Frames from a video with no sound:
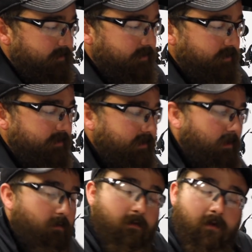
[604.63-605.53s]
you're good to
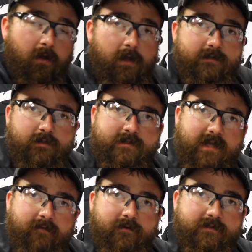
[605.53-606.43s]
go. So it
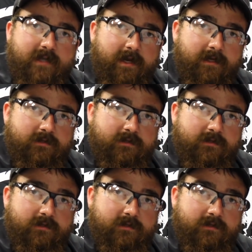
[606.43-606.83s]
saved your setting.